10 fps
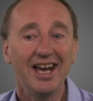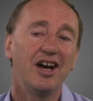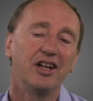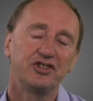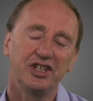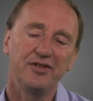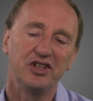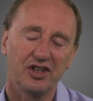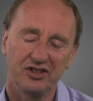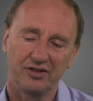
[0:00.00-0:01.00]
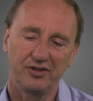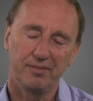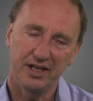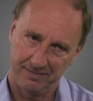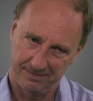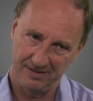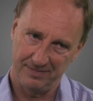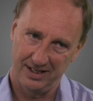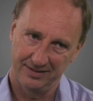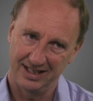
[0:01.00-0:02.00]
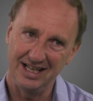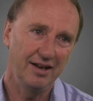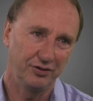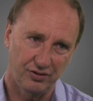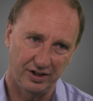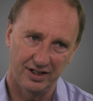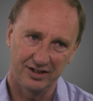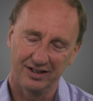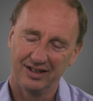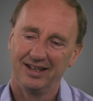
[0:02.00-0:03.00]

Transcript: Yeah, and Stephen is a good mate of mine, and he loves cricket.